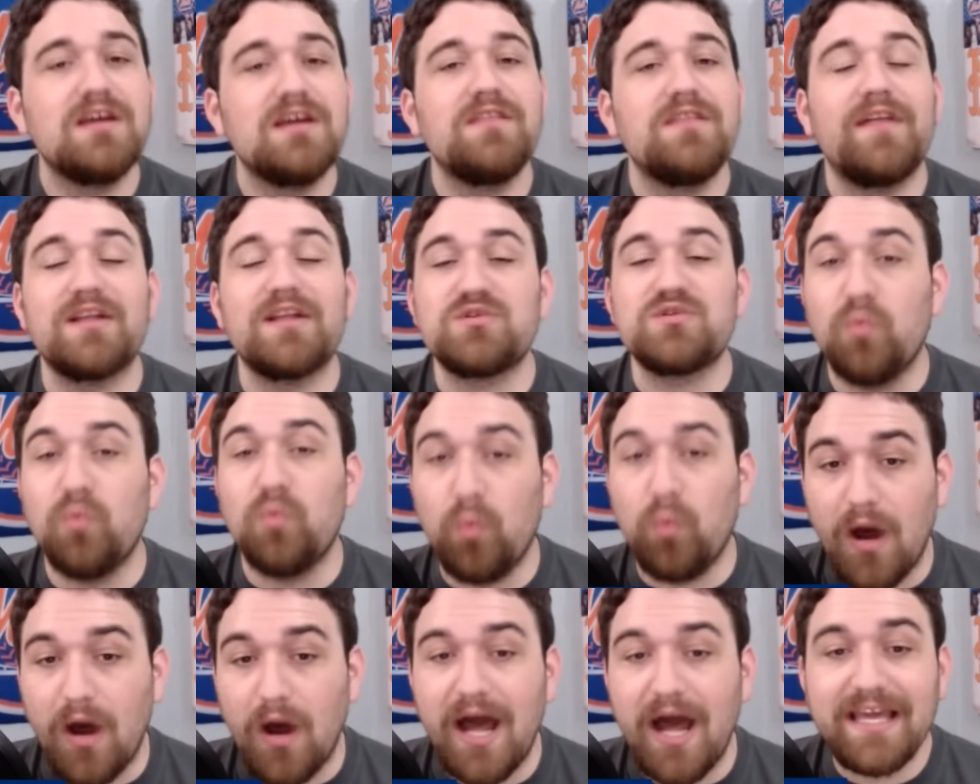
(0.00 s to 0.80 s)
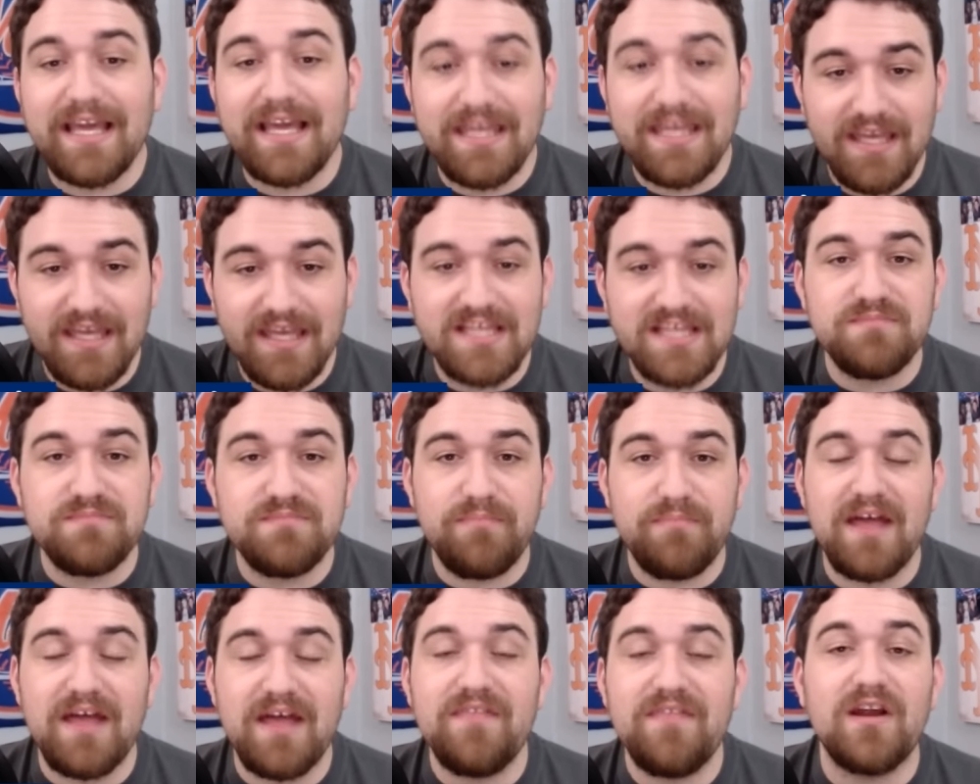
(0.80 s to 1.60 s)
That's why he has
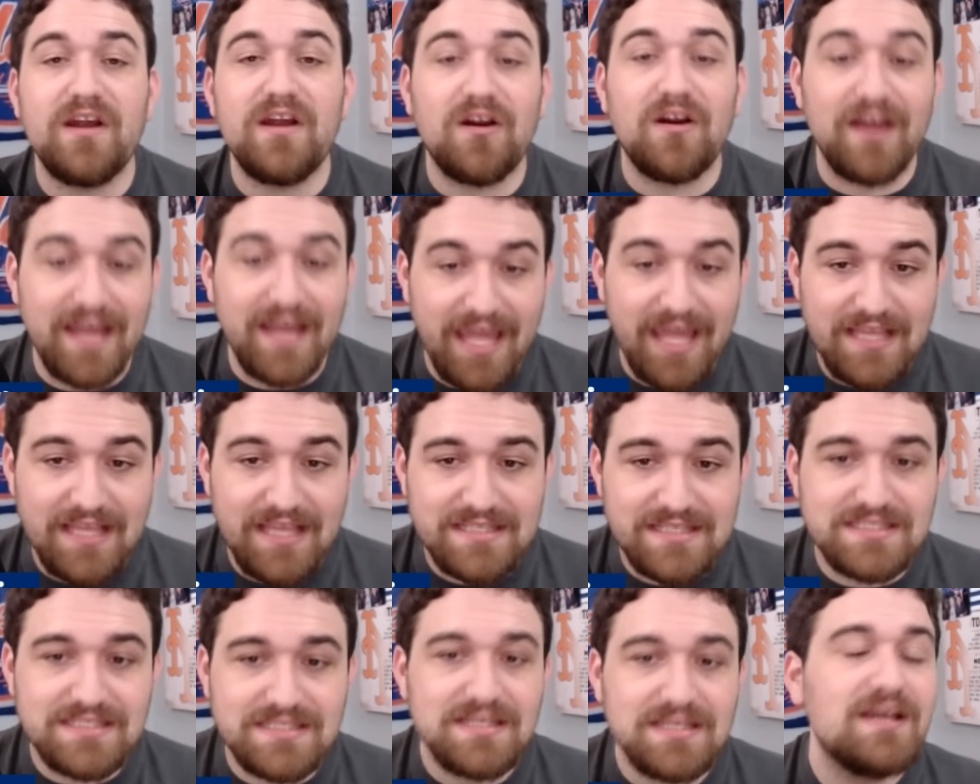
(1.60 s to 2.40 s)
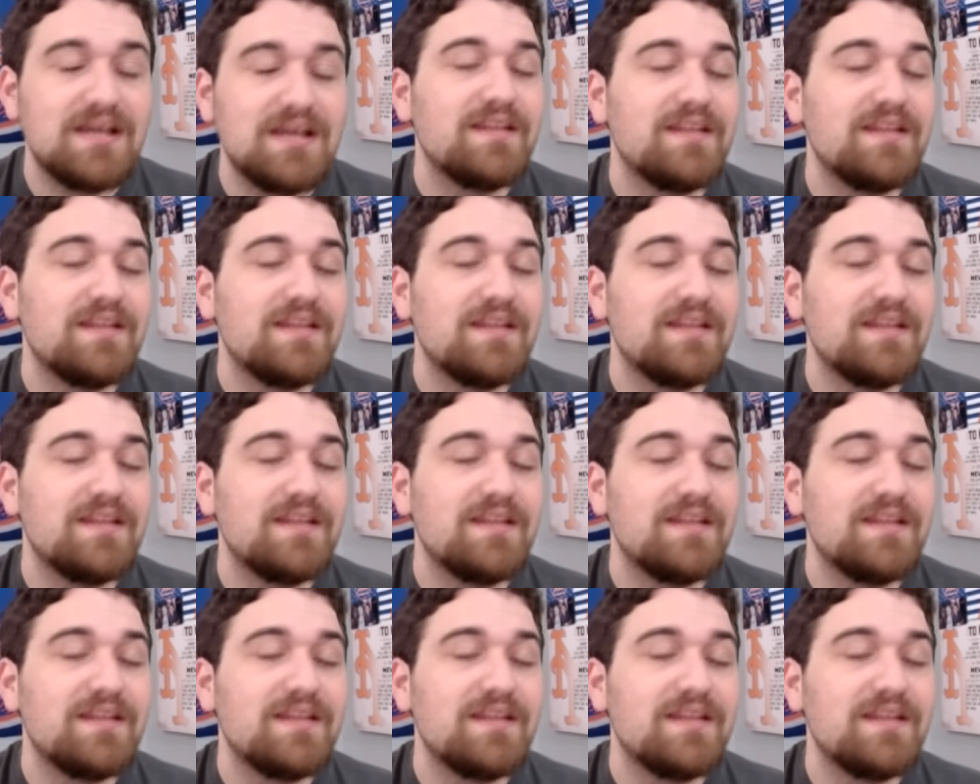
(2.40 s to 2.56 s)
been their ace.